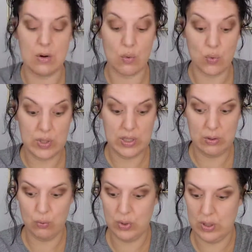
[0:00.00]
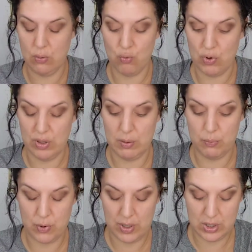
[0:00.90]
really, really, really
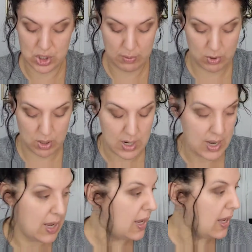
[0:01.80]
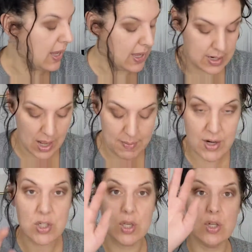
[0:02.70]
pretty shimmer. And I'm
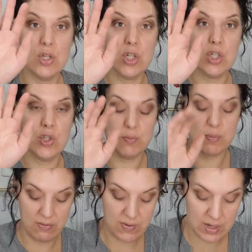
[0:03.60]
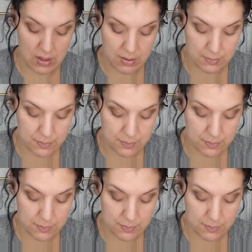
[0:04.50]
actually going to just use my finger.